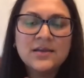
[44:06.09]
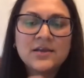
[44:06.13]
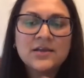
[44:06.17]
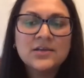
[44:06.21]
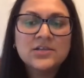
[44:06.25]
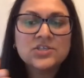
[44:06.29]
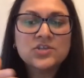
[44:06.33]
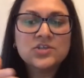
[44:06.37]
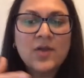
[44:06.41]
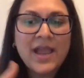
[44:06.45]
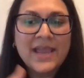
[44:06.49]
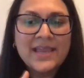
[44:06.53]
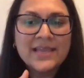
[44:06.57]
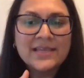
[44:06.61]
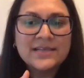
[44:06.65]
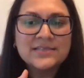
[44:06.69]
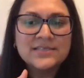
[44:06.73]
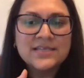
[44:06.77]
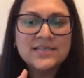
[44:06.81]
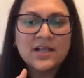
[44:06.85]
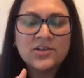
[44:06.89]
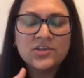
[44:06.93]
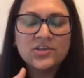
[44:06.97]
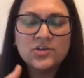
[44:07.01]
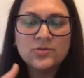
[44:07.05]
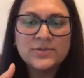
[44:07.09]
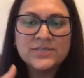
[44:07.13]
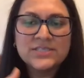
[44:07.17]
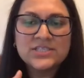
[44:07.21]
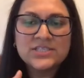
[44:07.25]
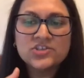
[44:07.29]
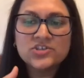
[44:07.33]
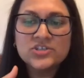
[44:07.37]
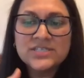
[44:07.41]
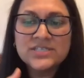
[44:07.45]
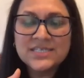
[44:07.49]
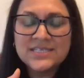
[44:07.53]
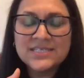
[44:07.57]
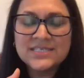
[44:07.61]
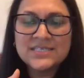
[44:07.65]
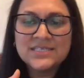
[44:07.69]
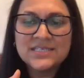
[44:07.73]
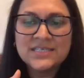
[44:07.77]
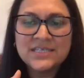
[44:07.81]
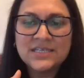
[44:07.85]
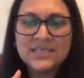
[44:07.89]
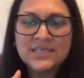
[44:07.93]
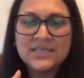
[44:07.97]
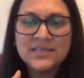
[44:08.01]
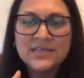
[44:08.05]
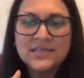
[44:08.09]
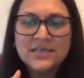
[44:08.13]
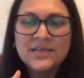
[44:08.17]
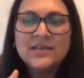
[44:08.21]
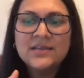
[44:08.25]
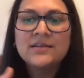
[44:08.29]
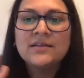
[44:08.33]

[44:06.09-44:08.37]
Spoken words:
So I can tell you with certainty,